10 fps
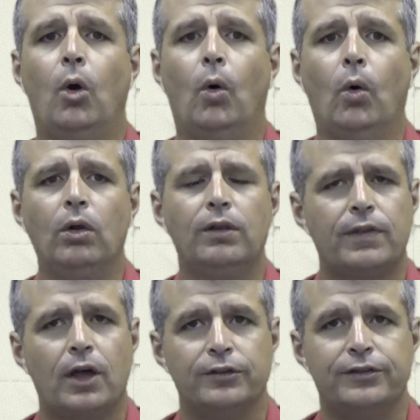All of
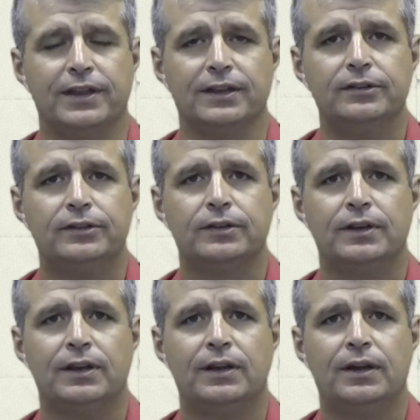those things
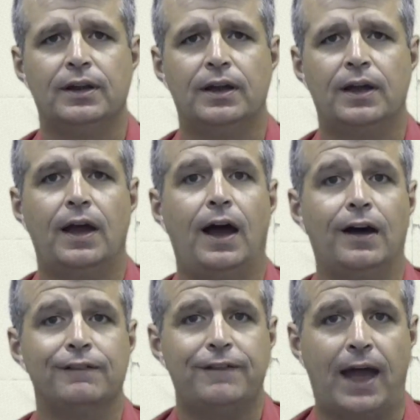
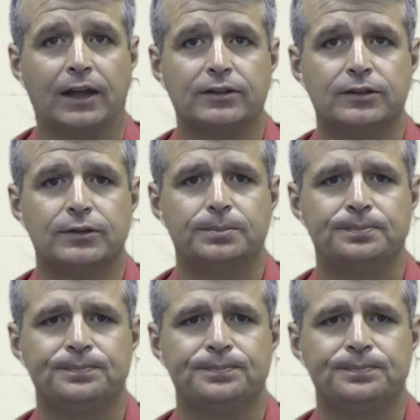are facts.